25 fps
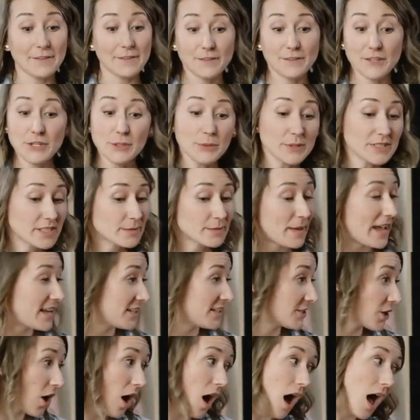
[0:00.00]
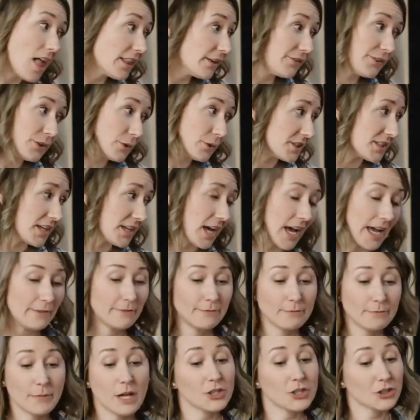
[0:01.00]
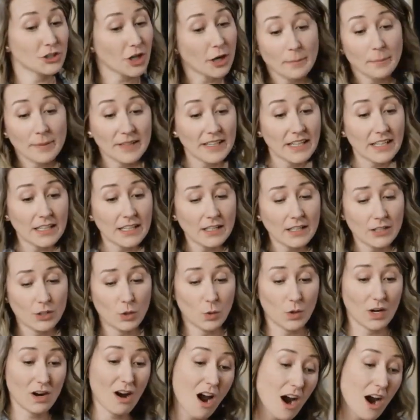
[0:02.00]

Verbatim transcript: If you spent all of your time sharpening your